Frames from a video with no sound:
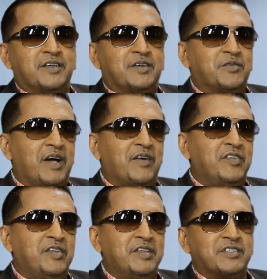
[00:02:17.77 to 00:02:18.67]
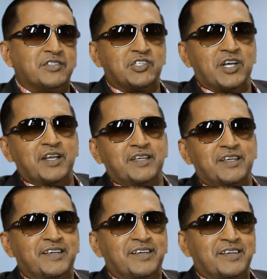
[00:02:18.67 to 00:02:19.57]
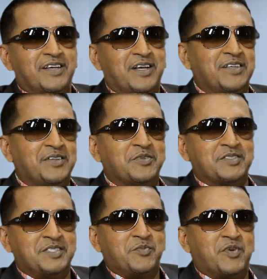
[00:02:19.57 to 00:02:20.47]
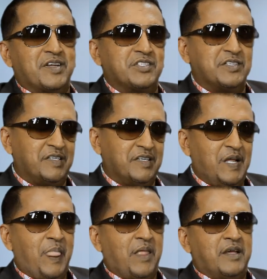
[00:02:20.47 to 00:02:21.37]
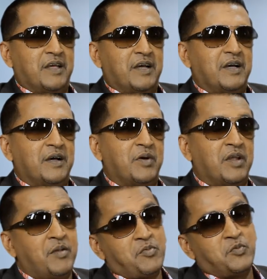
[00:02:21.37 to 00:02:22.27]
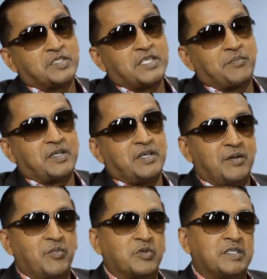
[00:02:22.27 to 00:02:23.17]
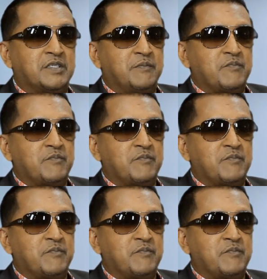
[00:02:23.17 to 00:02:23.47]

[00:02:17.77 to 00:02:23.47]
Ravi Jai, and Team Raja. A lot of people were skeptical about it